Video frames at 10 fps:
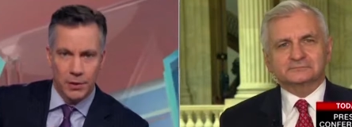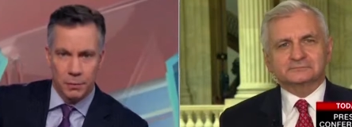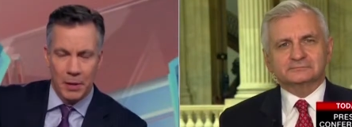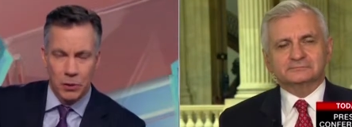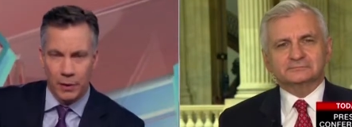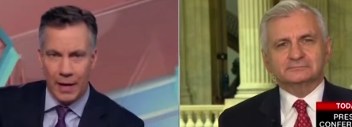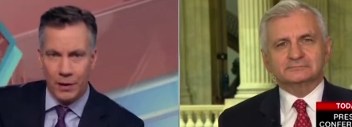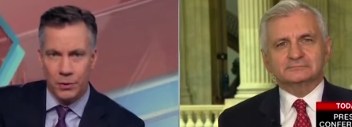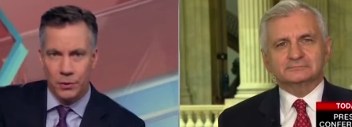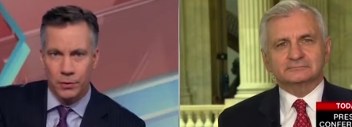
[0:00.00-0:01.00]
Speaker 1: the special
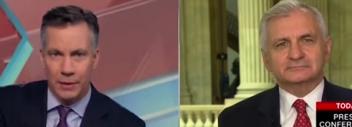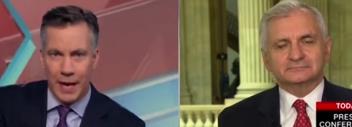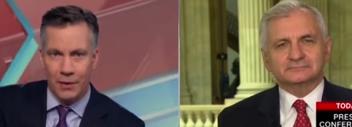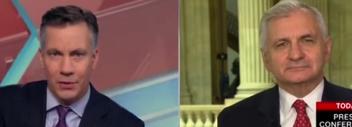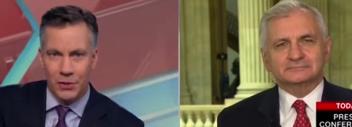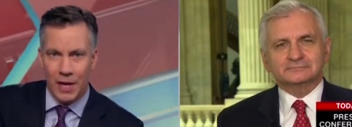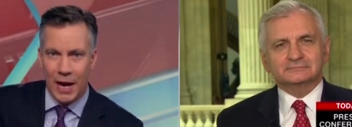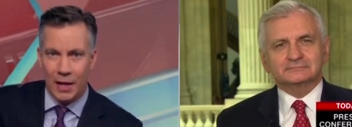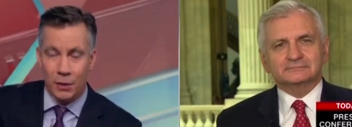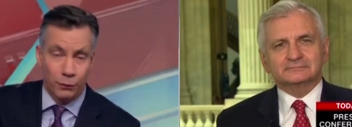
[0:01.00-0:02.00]
counsel, now
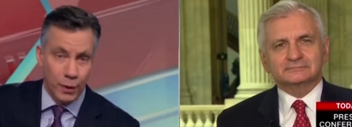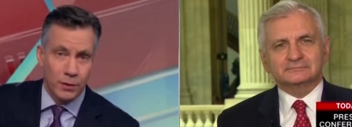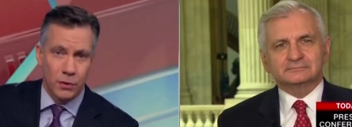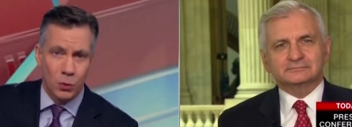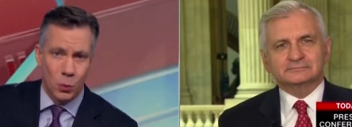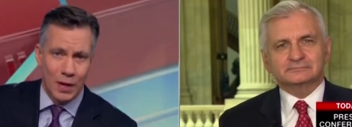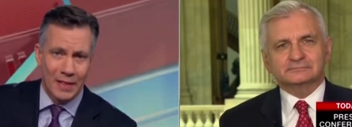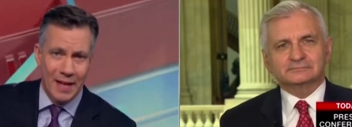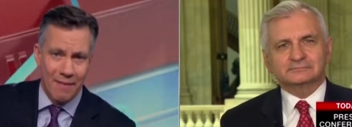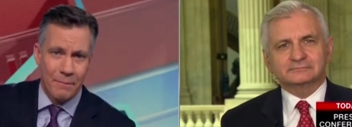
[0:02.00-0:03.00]
decides, for instance, what
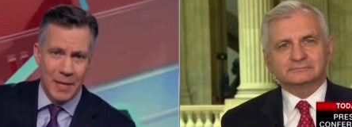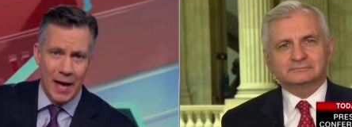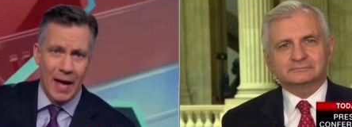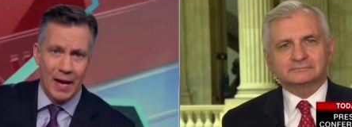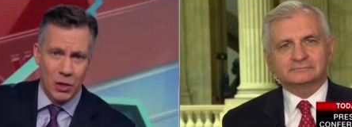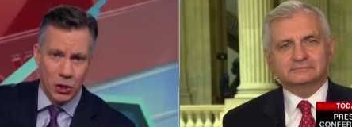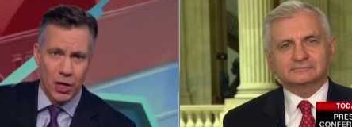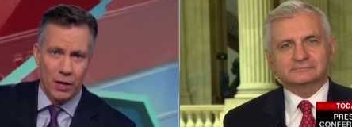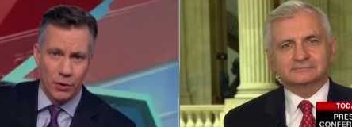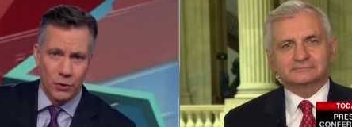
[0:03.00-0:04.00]
the FBI
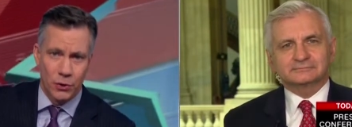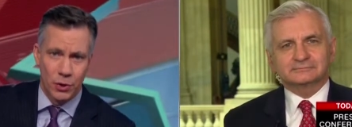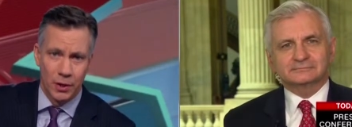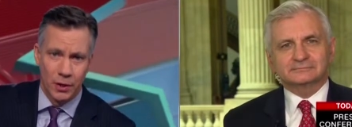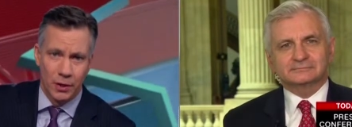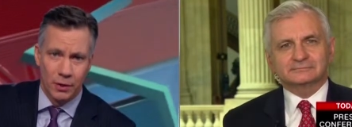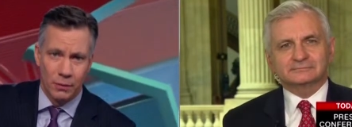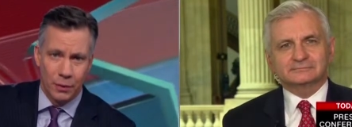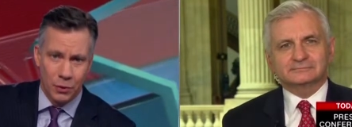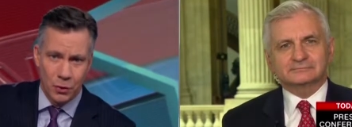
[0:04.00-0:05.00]
shares
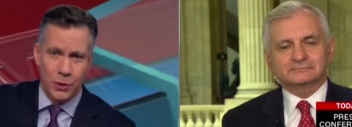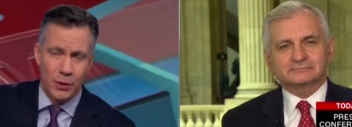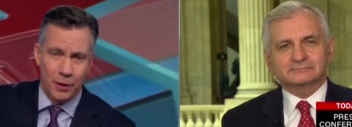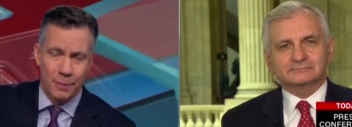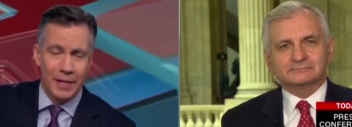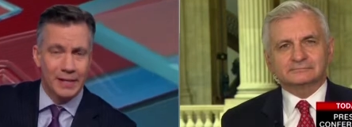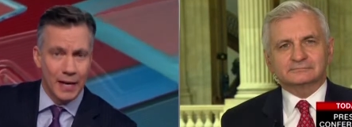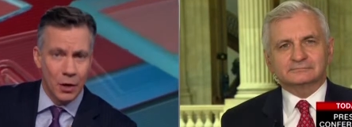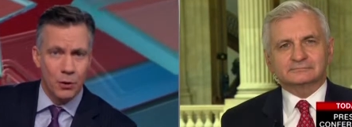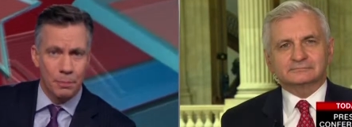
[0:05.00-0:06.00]
with you and your committees. I
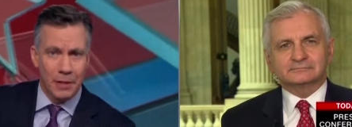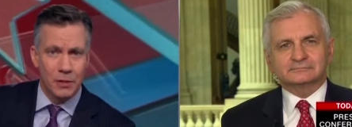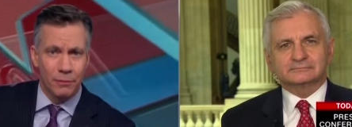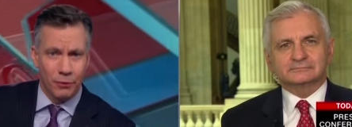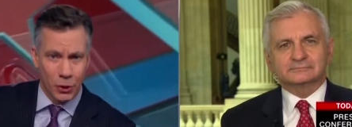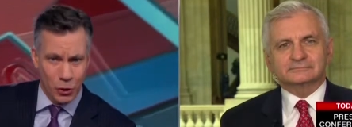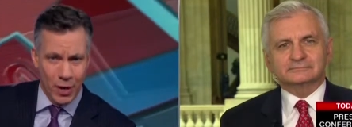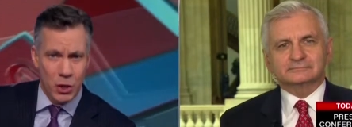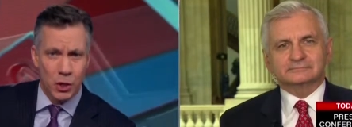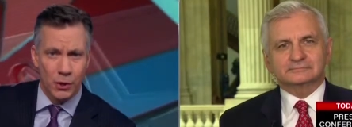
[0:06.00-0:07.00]
know there'd been some
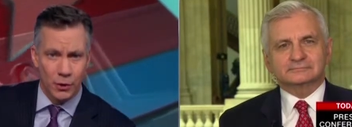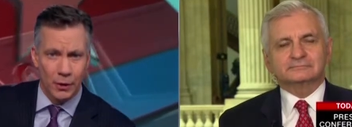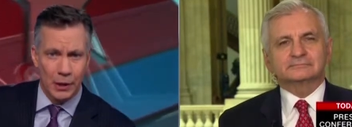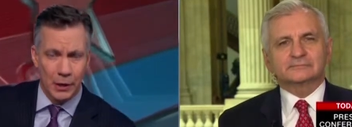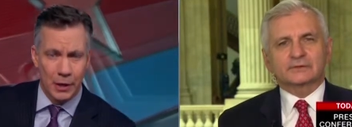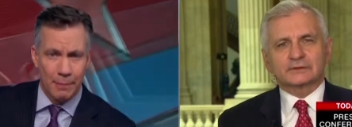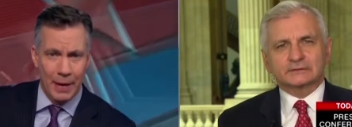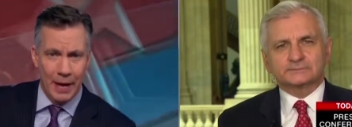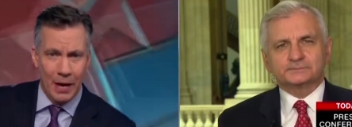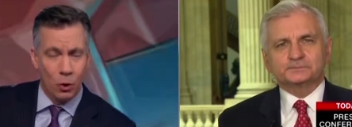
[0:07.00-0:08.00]
frustration early on
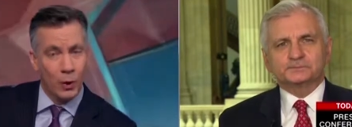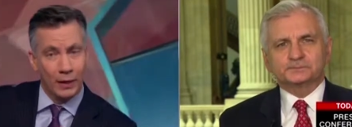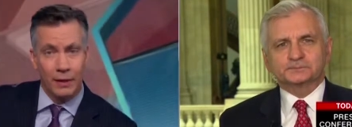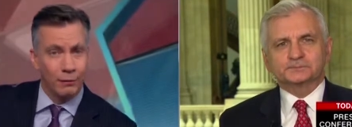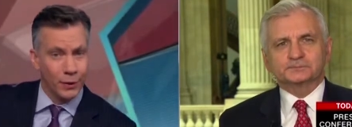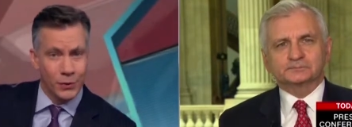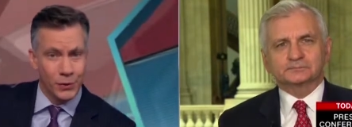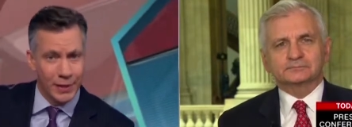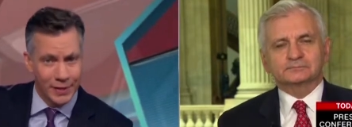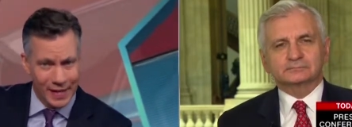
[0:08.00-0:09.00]
about how quickly, for instance,
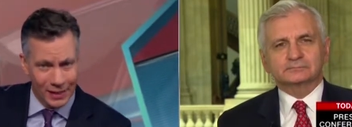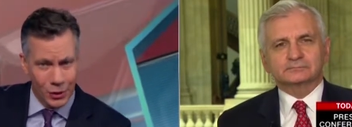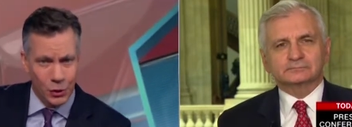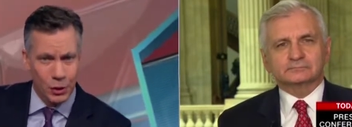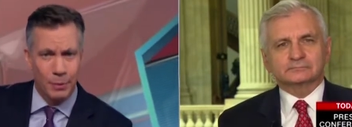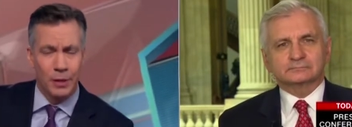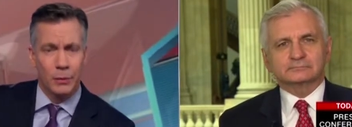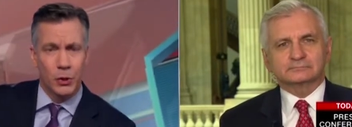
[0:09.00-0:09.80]
the intelligence community was